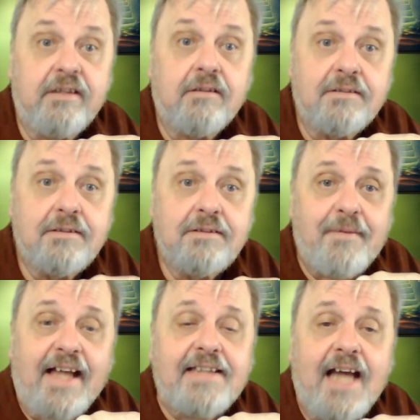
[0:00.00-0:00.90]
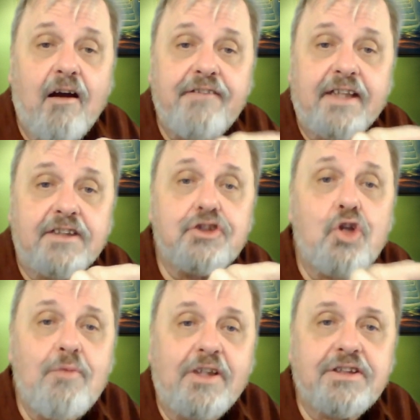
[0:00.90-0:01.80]
Deal. I mean, that's how I've had
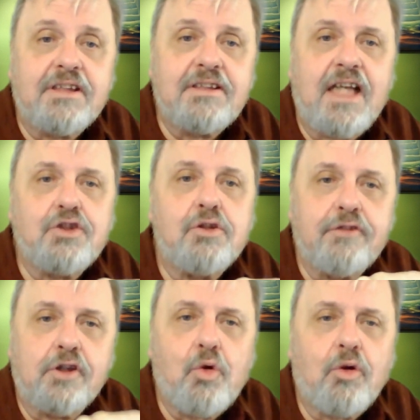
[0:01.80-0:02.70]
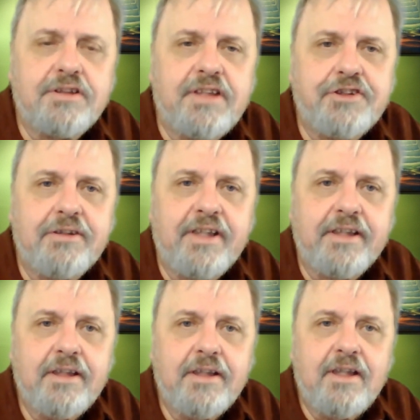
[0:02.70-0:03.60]
so much success over a quarter
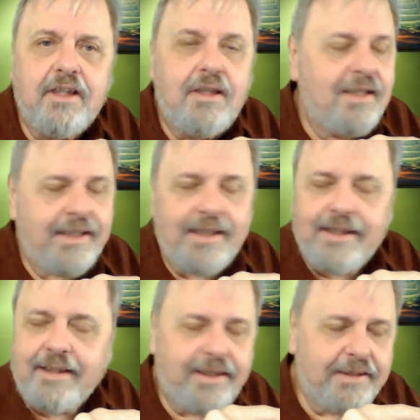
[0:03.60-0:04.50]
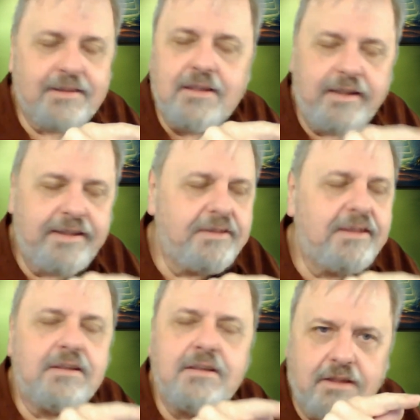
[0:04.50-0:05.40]
century it, it's not
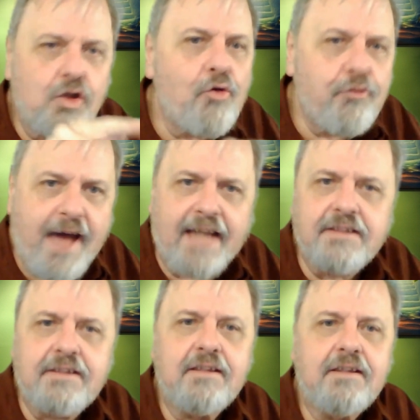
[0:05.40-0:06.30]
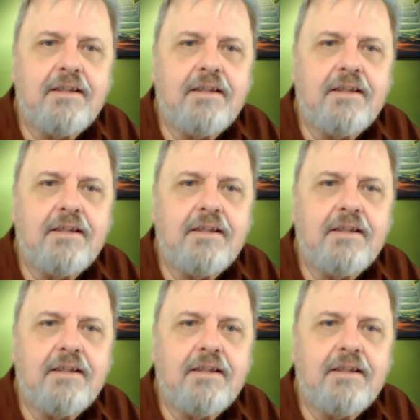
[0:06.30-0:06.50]
easy. It doesn't go fast.